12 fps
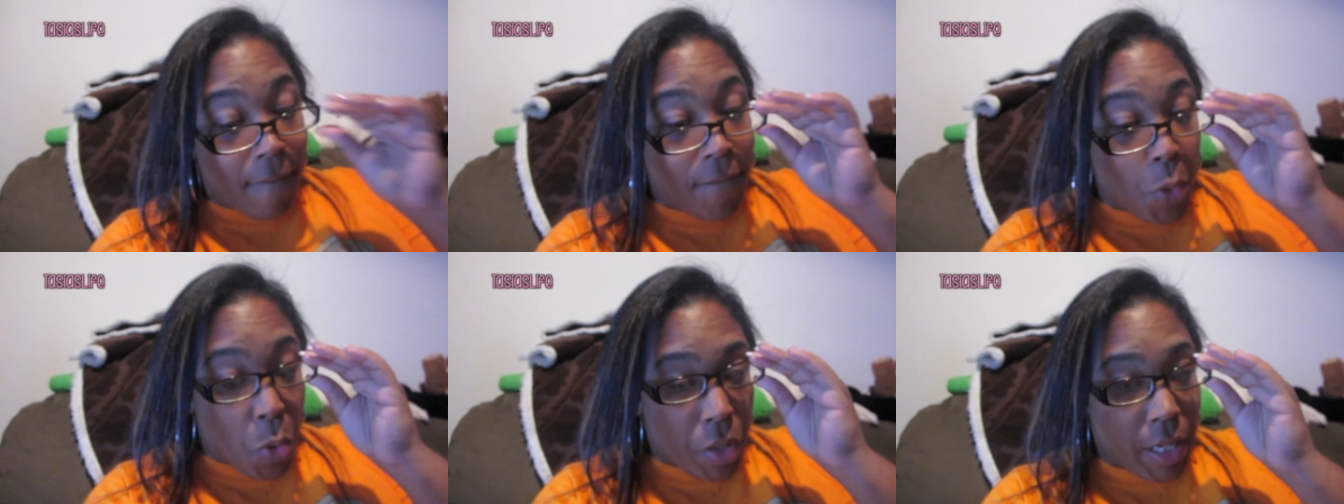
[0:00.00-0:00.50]

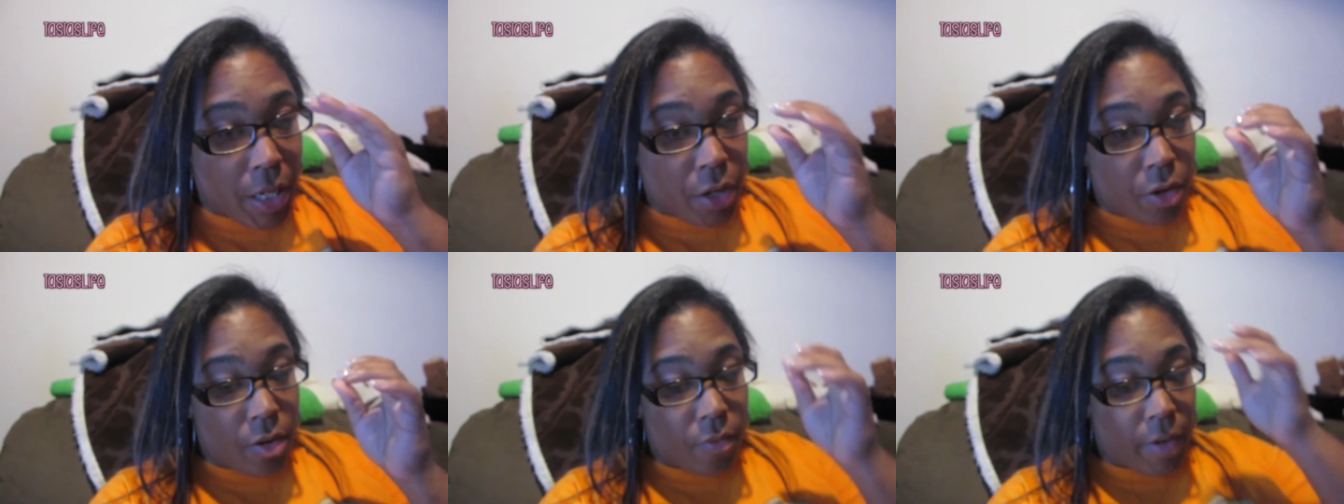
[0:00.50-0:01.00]
for
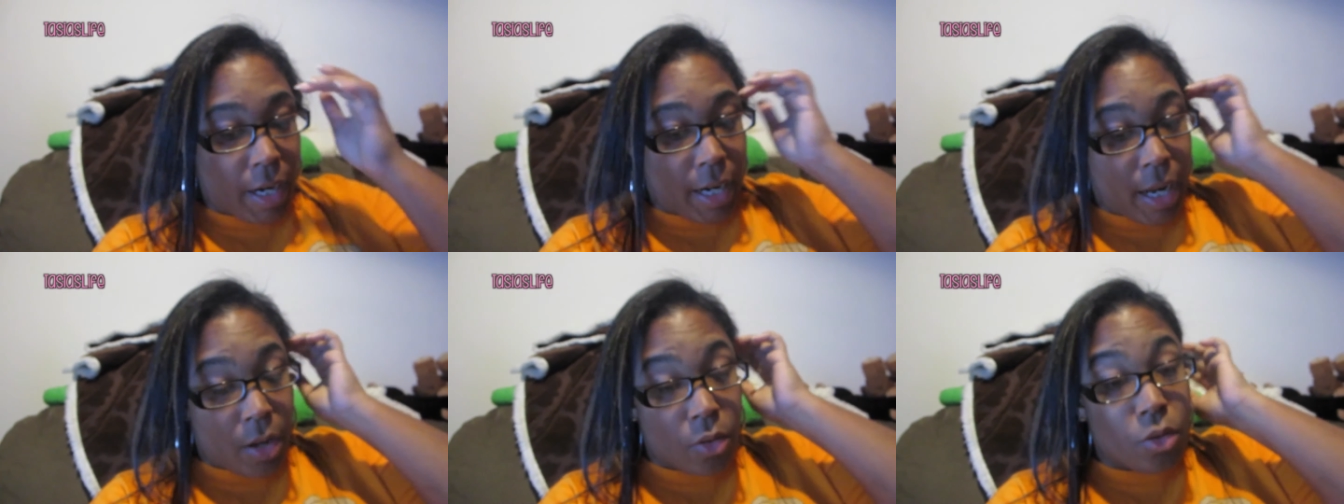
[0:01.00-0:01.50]
dinner right
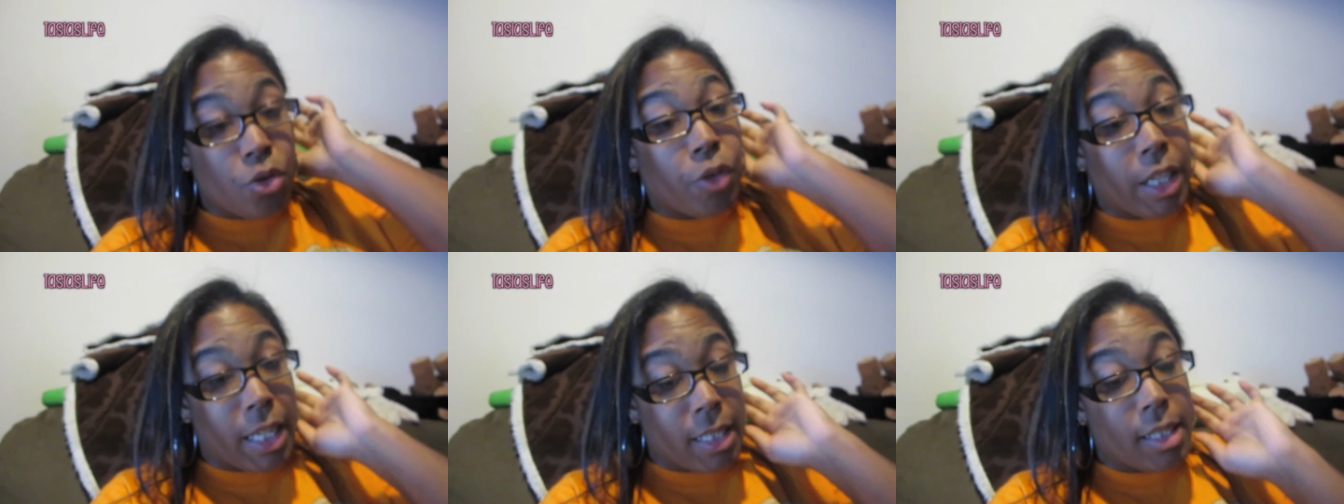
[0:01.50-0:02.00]
now.
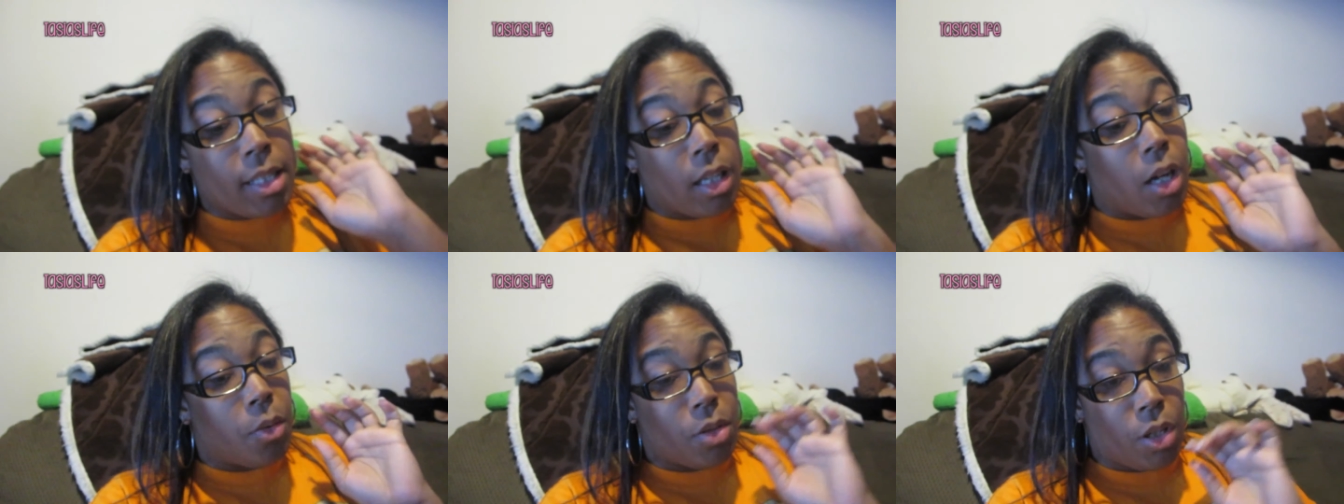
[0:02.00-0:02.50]
Drink it
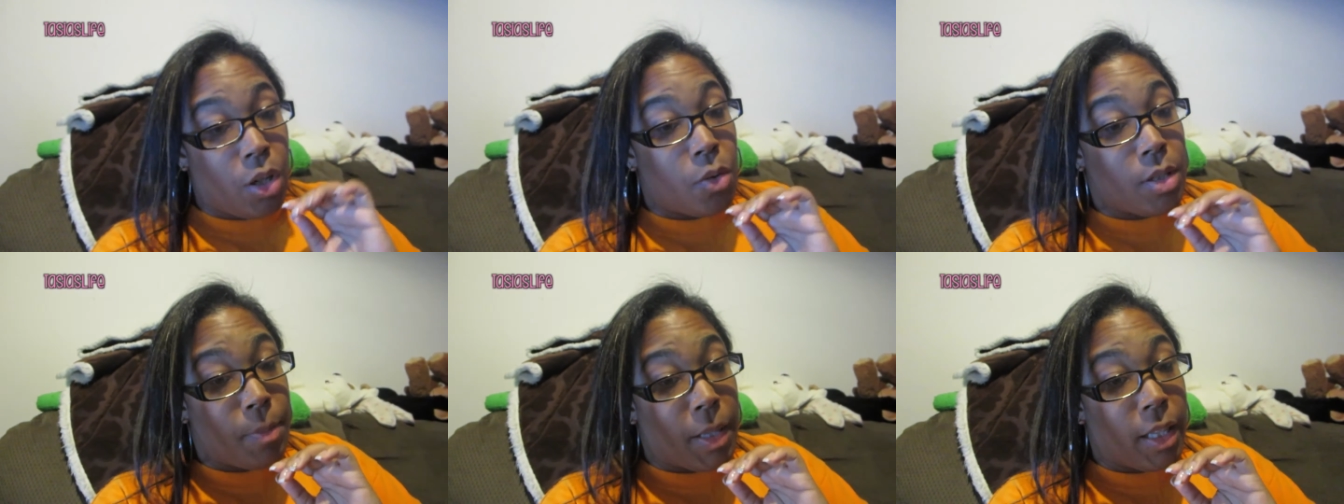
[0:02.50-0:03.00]
slow so you
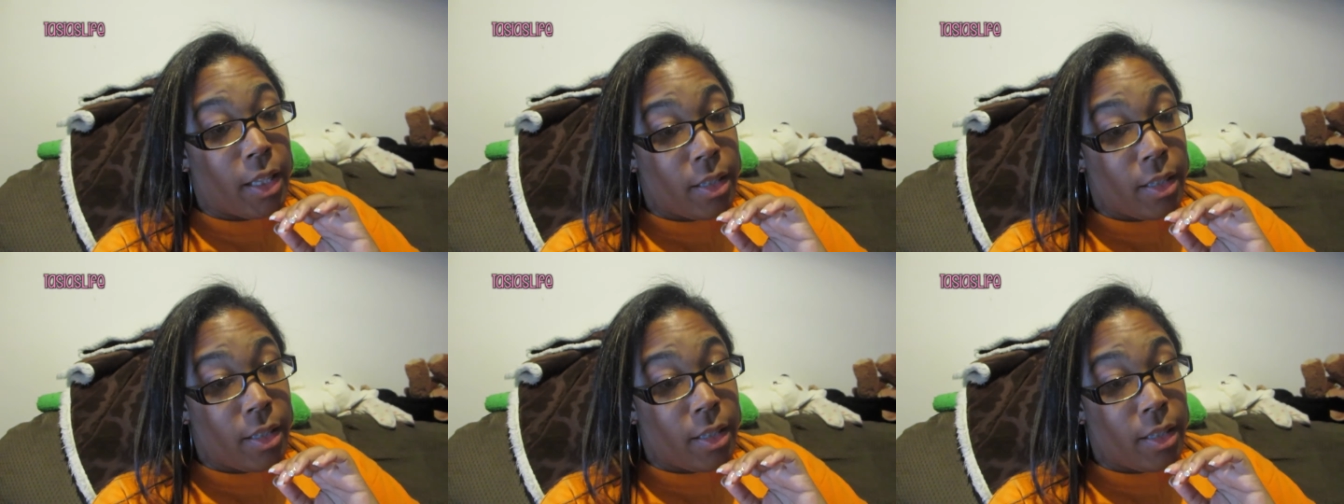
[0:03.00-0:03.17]
don't spill it.